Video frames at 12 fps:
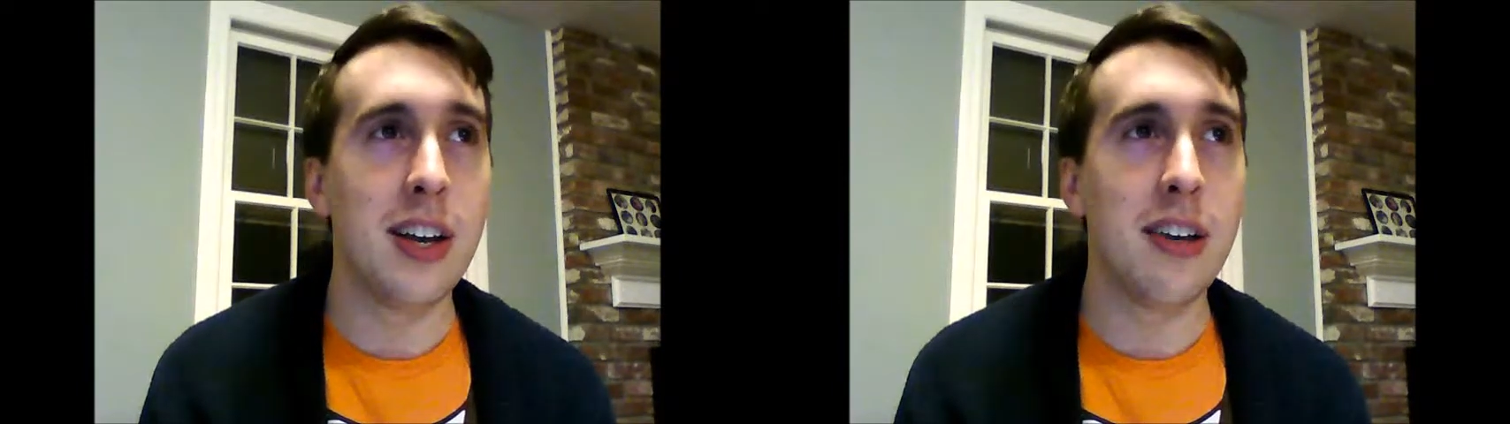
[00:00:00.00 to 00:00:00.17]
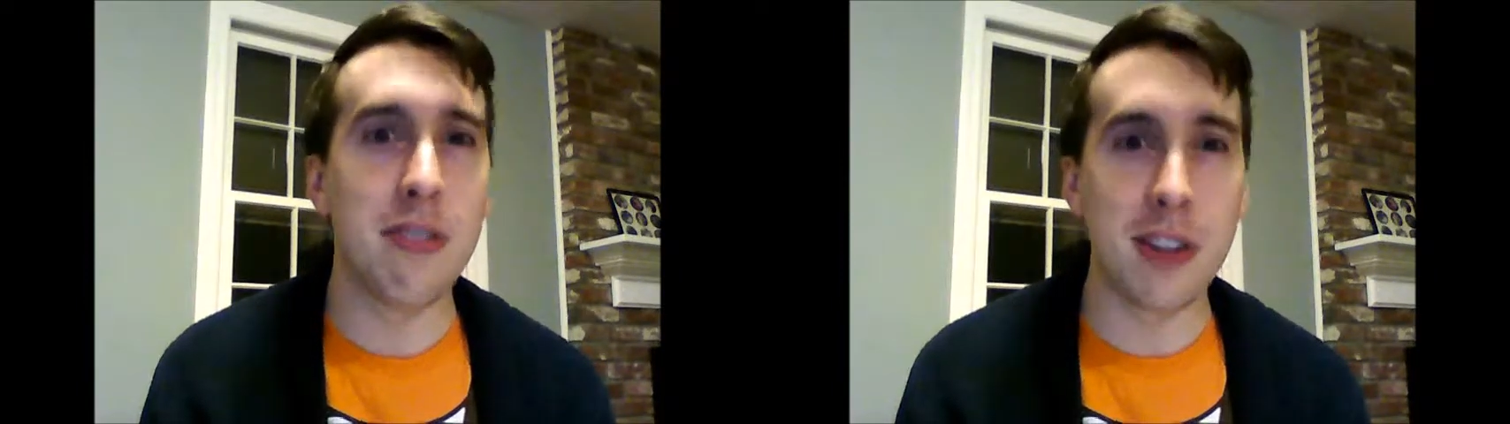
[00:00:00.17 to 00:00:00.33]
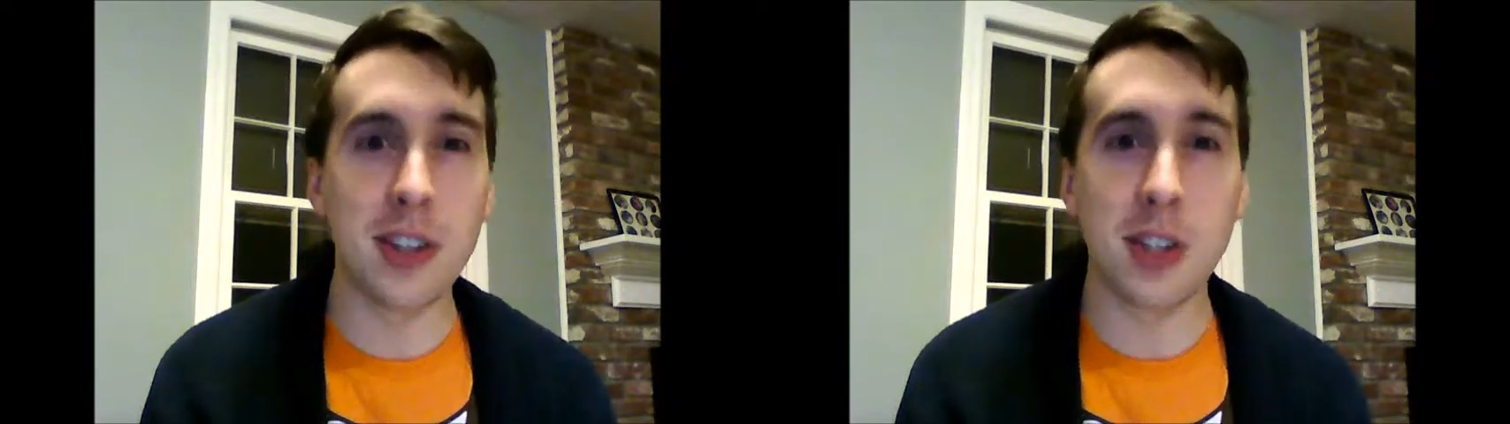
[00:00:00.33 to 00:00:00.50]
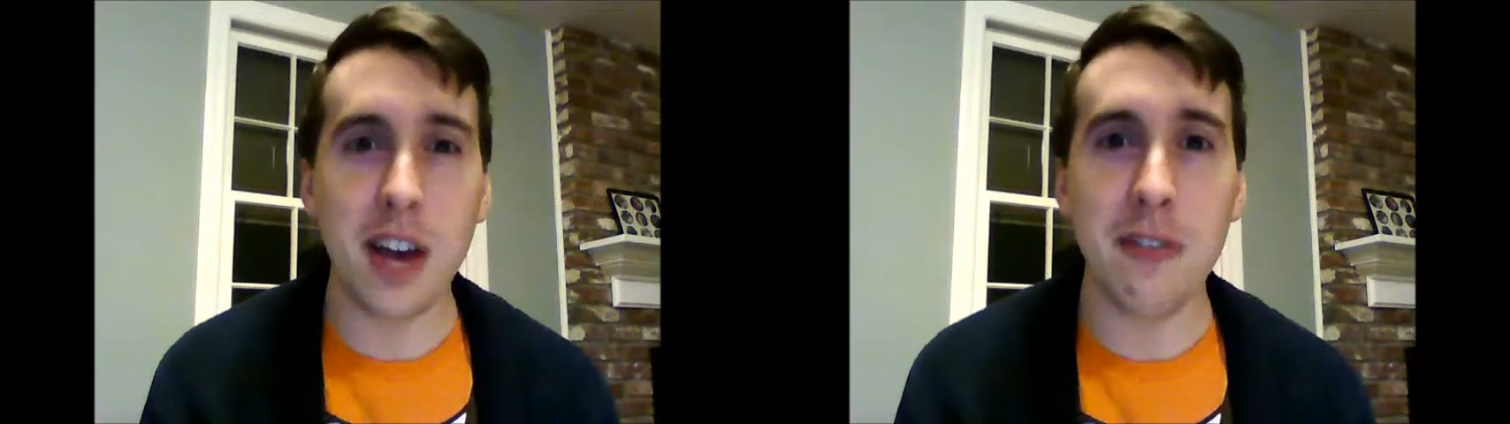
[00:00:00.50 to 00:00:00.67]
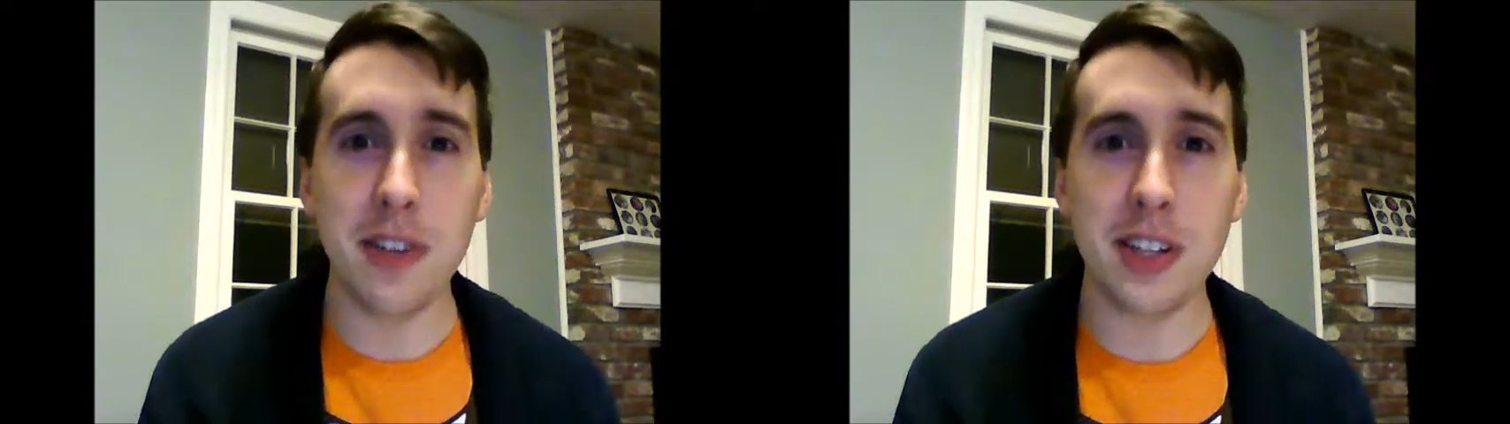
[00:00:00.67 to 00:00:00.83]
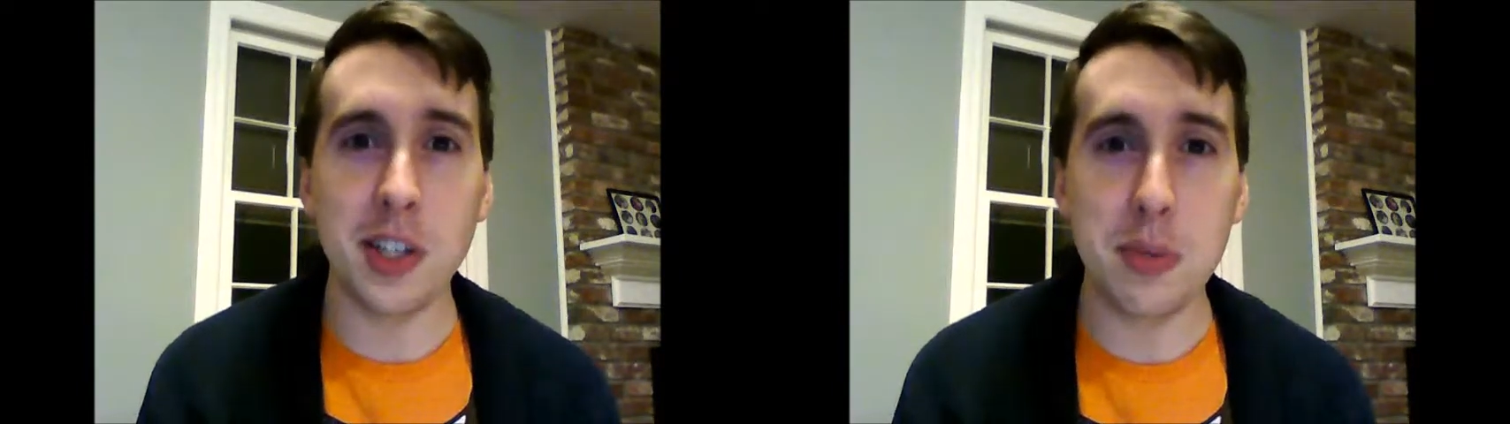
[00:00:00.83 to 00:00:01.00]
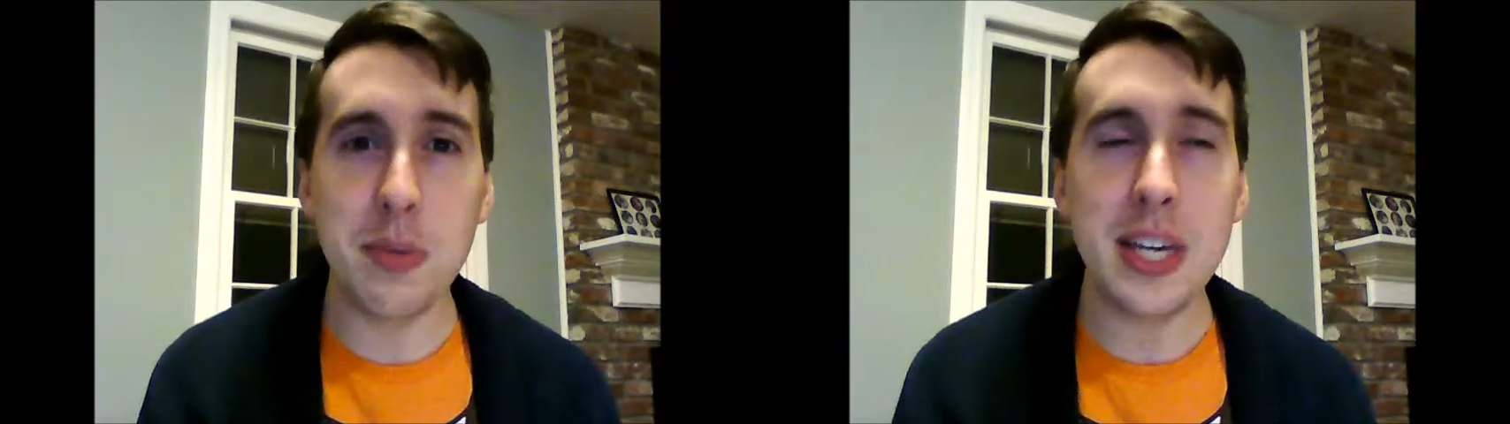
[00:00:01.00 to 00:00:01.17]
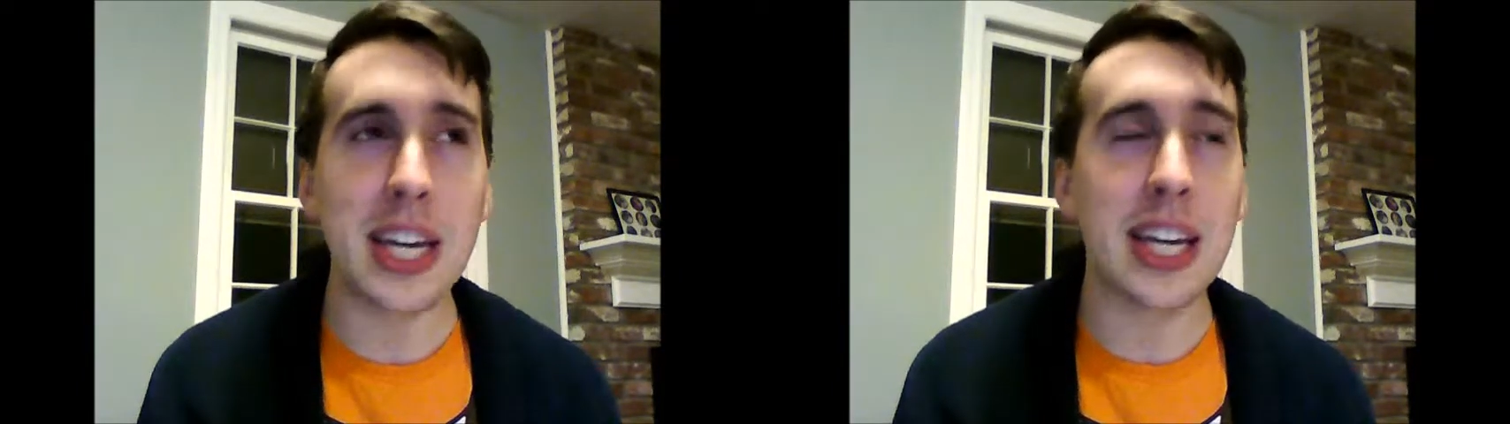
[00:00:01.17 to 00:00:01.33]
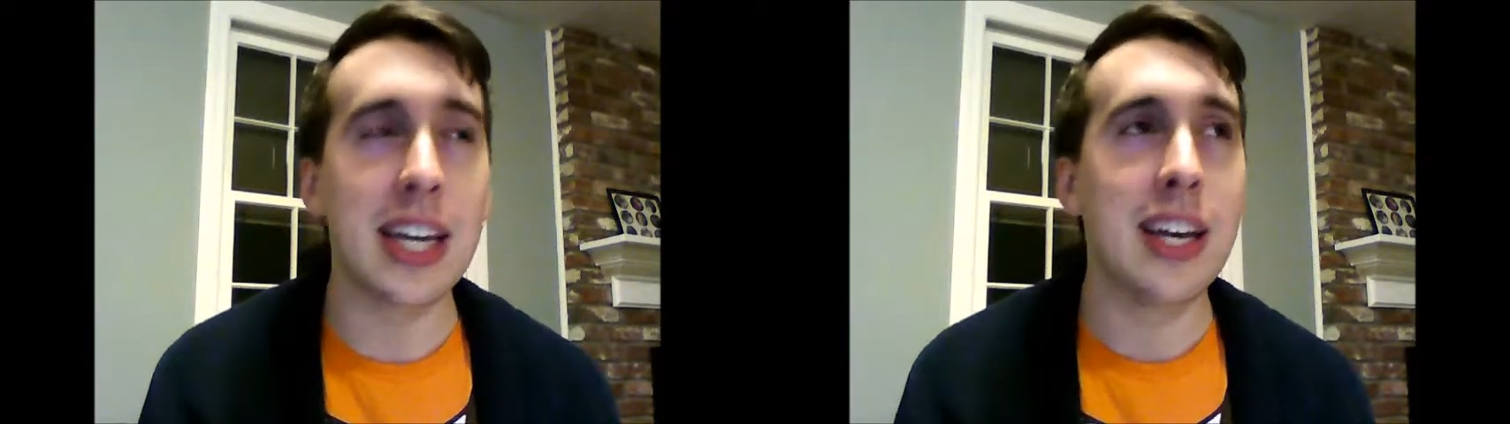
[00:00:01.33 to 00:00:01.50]
philosophically
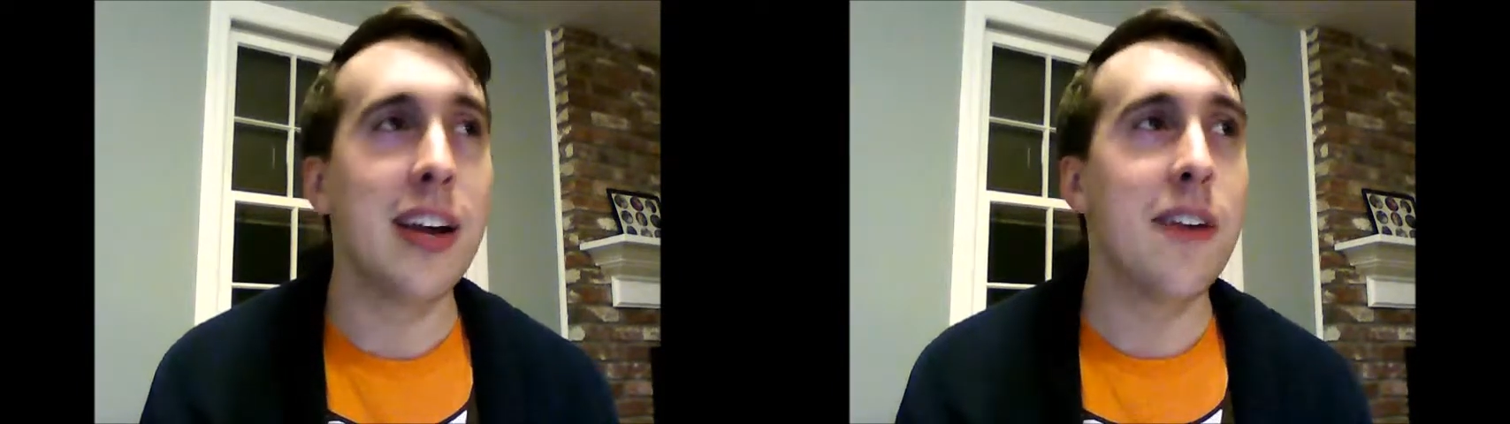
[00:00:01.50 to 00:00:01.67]
speaking,